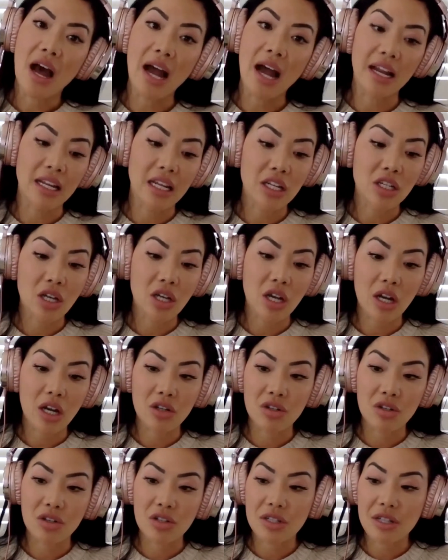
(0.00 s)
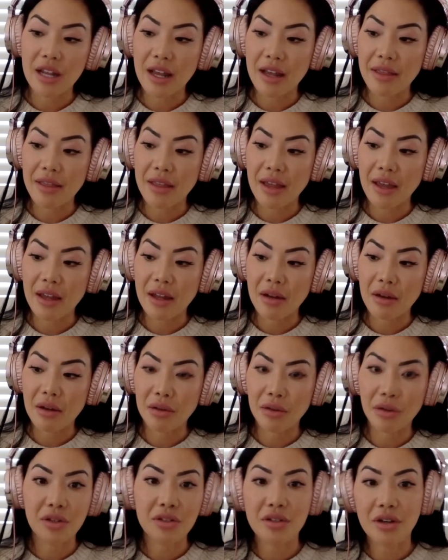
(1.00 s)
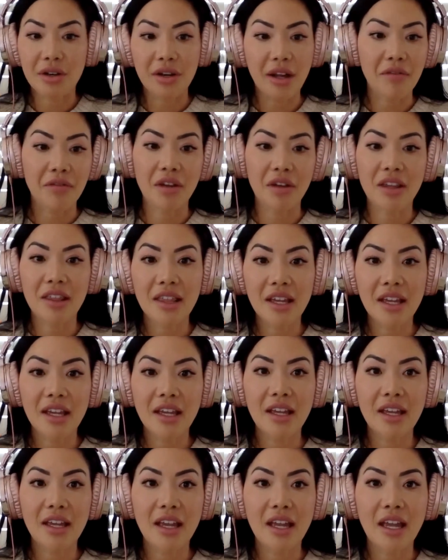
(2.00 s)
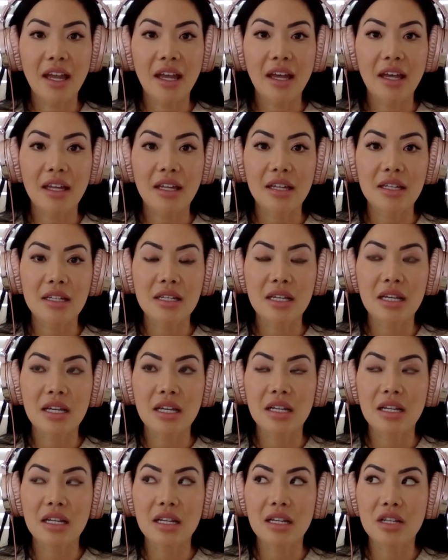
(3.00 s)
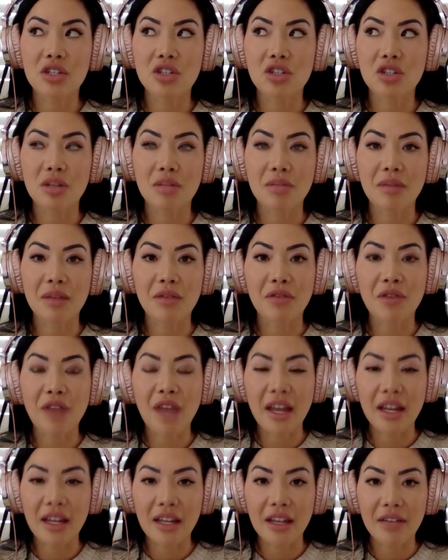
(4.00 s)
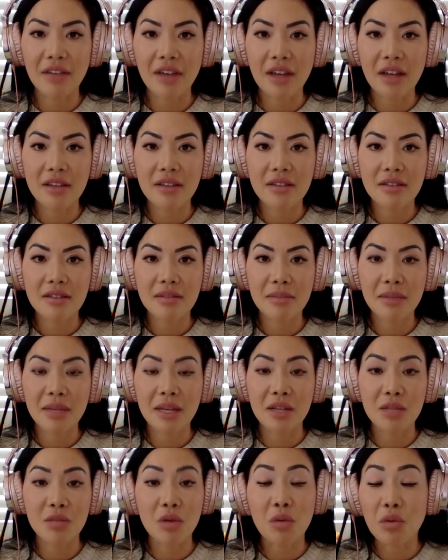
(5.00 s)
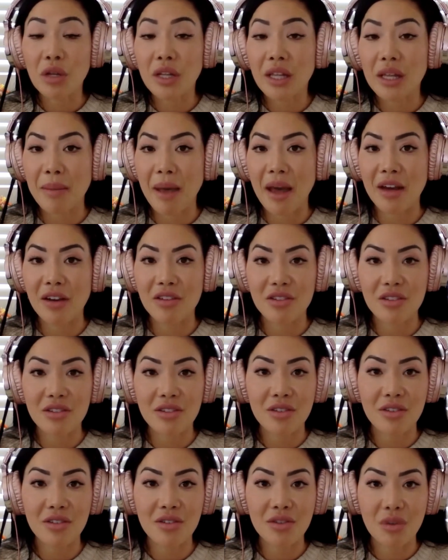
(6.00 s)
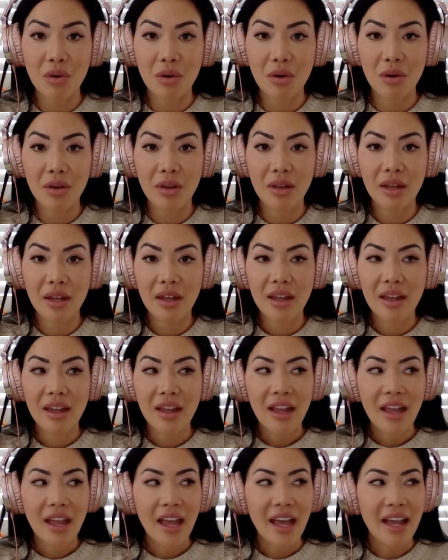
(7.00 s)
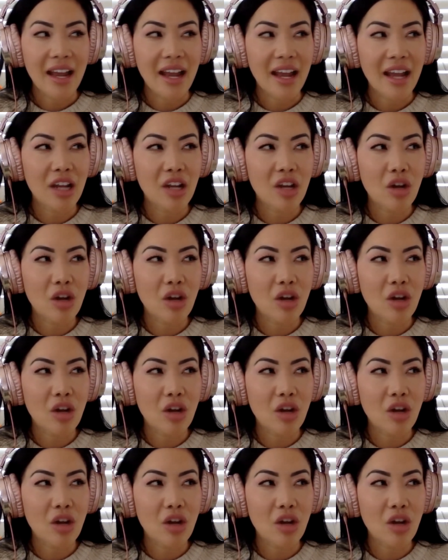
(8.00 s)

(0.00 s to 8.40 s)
I need to understand that looks aren't everything, and it shouldn't be for any of us, because what really matters is the soul. And I